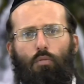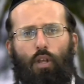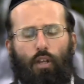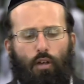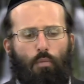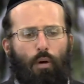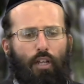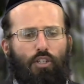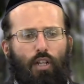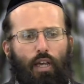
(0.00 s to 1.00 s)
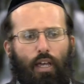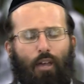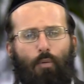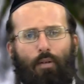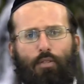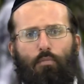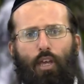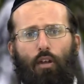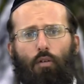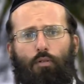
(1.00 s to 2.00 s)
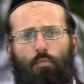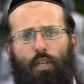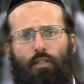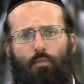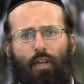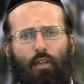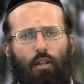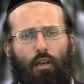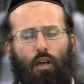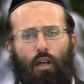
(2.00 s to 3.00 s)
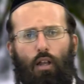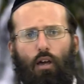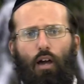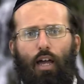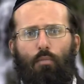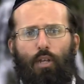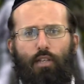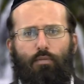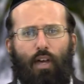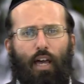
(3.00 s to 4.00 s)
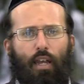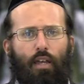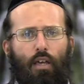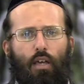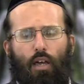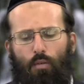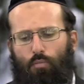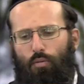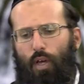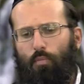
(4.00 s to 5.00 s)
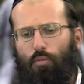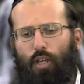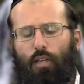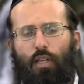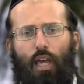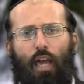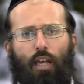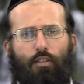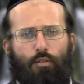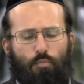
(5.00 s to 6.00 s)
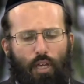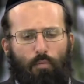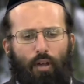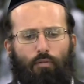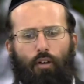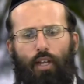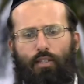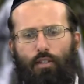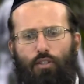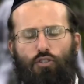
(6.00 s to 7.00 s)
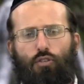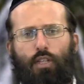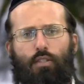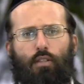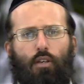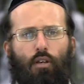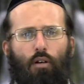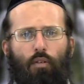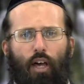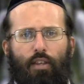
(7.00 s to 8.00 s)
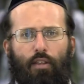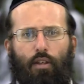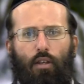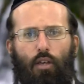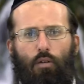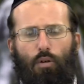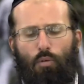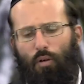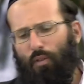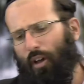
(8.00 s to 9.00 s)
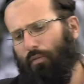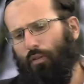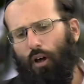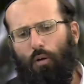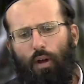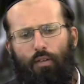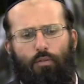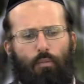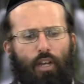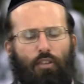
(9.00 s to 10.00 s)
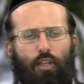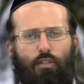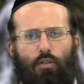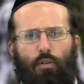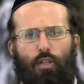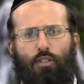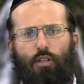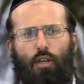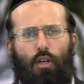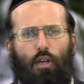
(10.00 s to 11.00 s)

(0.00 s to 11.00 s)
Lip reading: when the Chabad Shliach came up to me and offered me to make a l'chaim in his van and bring cake to me and my friends in the streets of London, when we were very far away from anything Jewish.